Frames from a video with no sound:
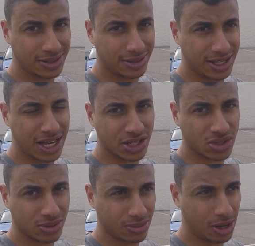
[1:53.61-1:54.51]

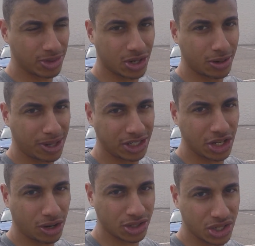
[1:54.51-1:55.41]
my
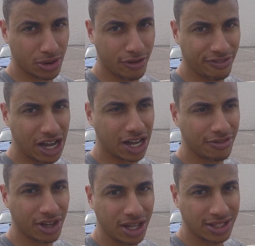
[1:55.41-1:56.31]
DR-05
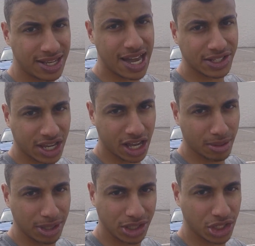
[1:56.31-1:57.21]

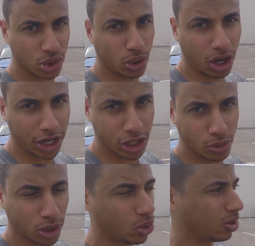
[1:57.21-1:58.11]
Tascam digital audio
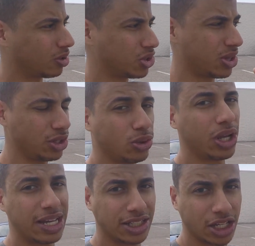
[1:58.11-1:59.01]
recorder so that you
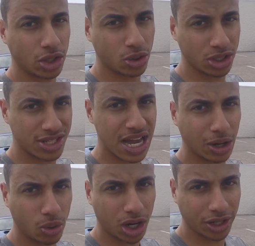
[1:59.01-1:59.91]
can get good
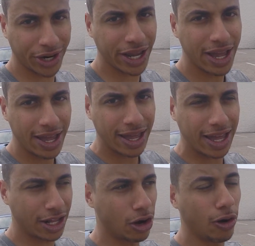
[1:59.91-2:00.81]
sound quality and